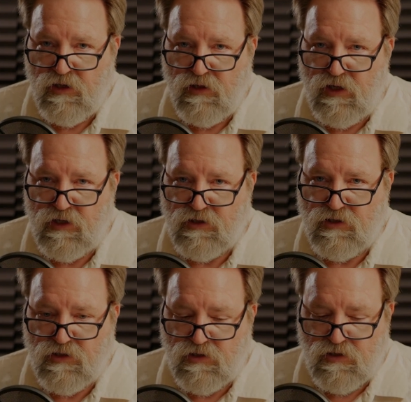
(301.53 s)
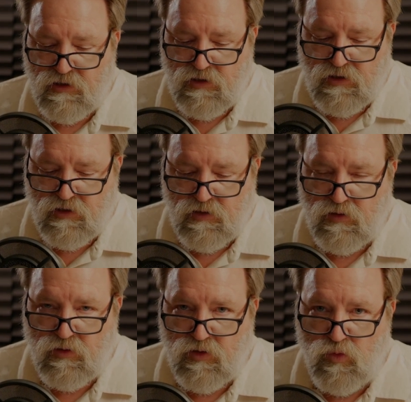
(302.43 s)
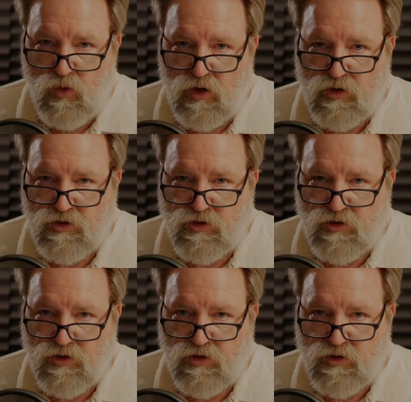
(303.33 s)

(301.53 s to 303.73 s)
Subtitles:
that's the words